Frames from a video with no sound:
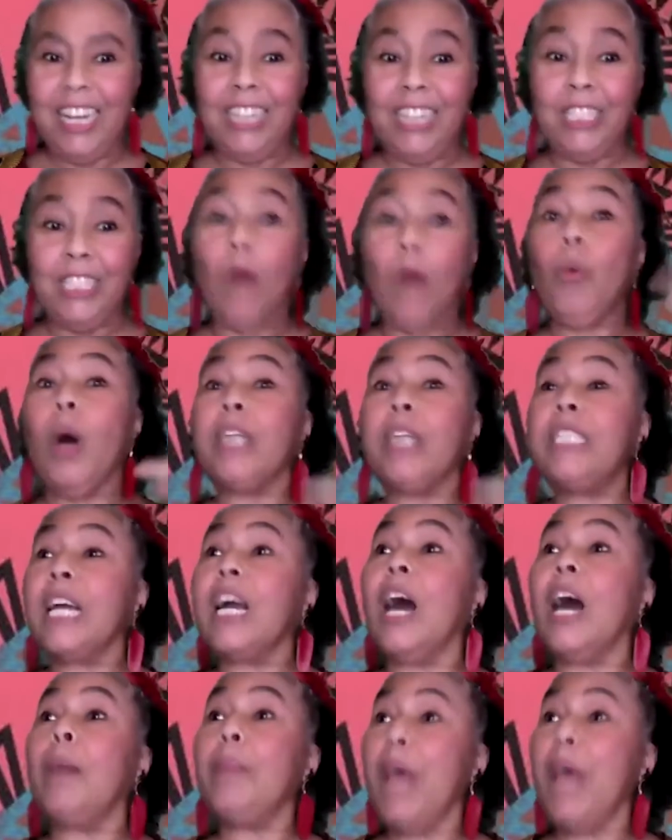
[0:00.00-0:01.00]
You want to
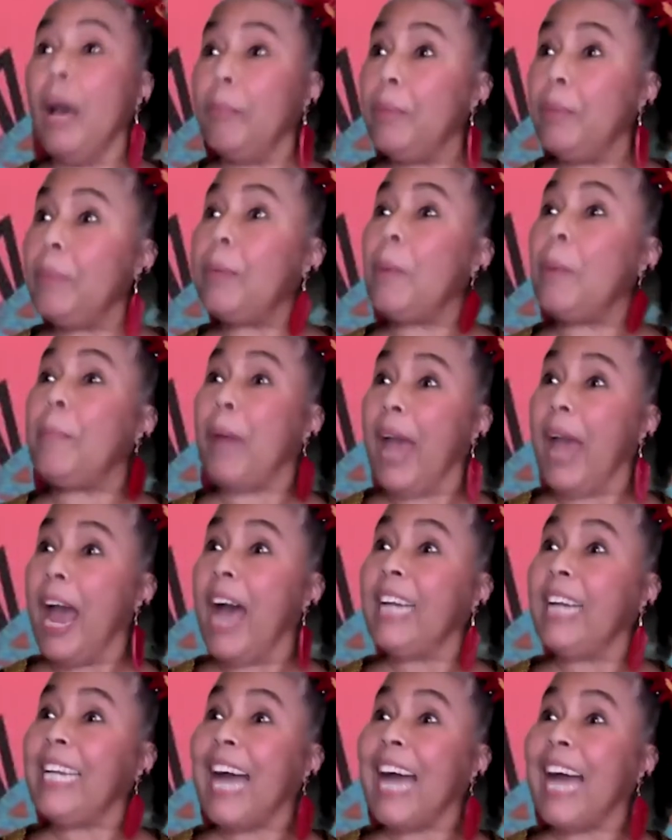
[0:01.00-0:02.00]
come help me
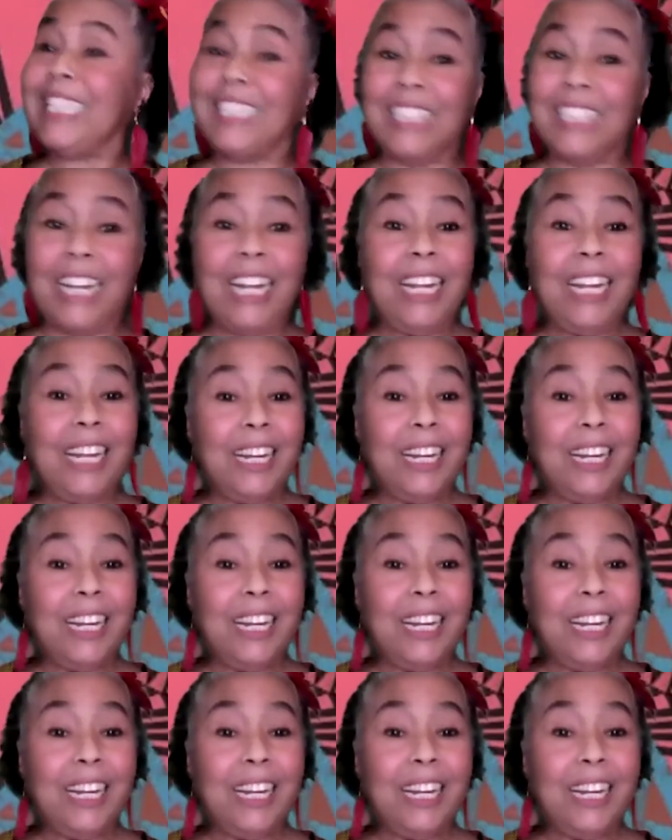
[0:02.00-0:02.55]
prepare, Anansi?